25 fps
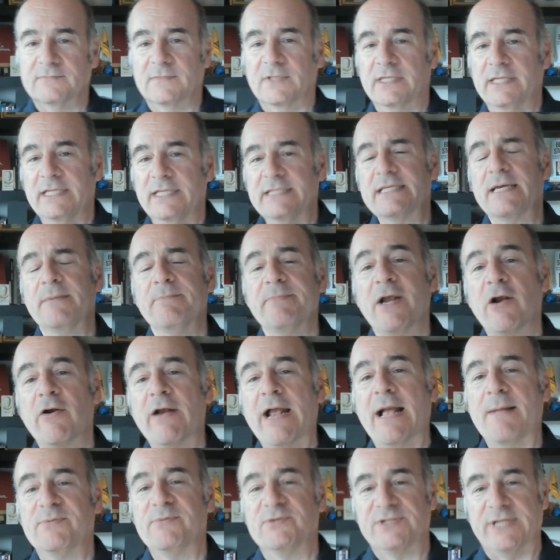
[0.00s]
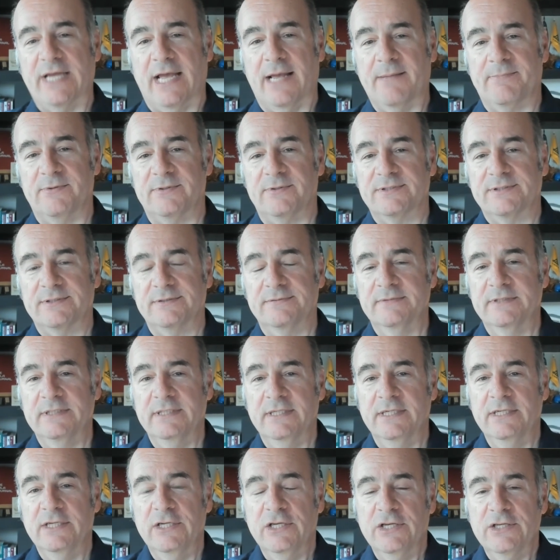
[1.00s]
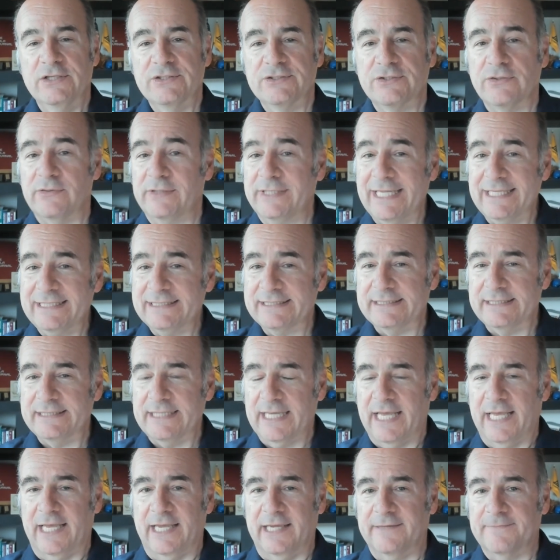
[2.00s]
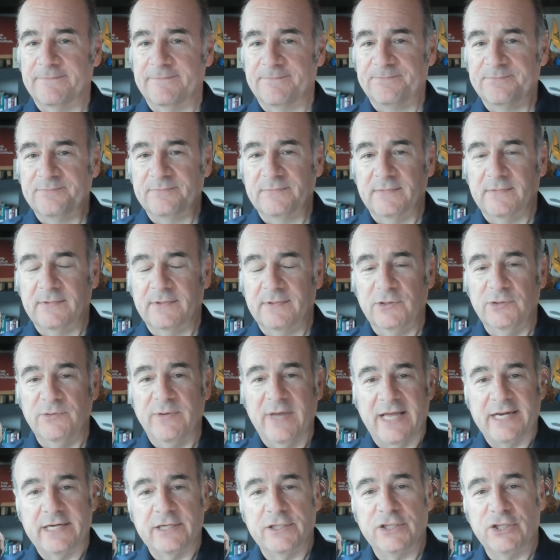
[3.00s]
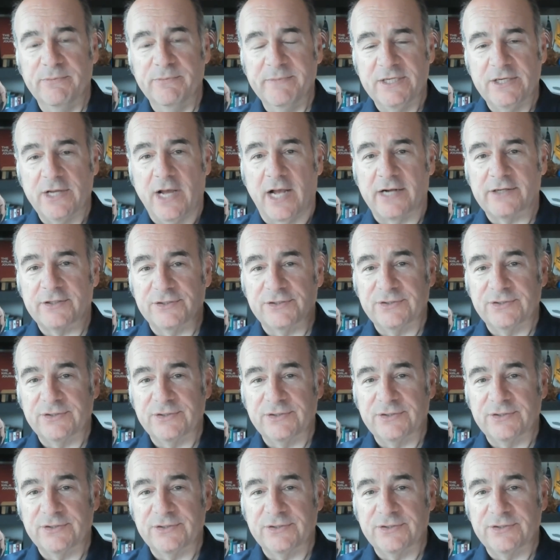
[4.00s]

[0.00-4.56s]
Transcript: Let's compare apples to apples. So let's say you had a human doctor.